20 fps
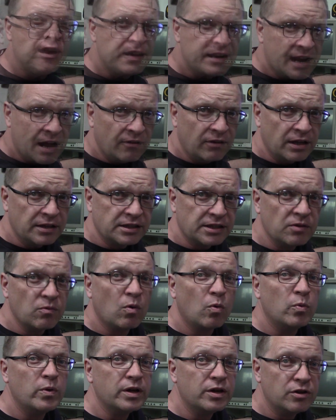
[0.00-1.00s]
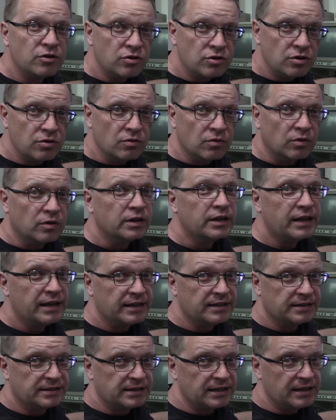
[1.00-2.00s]
Now let's see what we can do
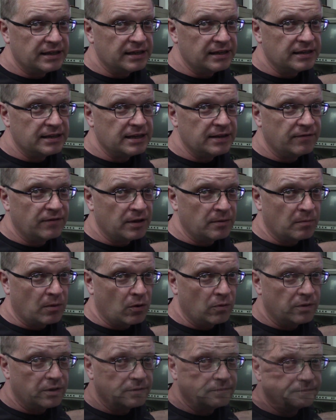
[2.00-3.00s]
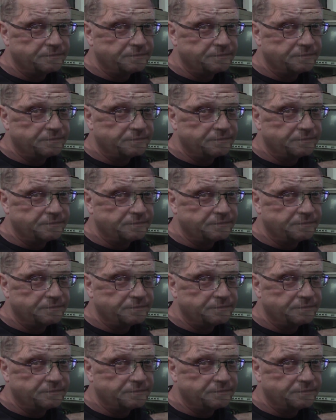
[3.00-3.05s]
in CDTV mode.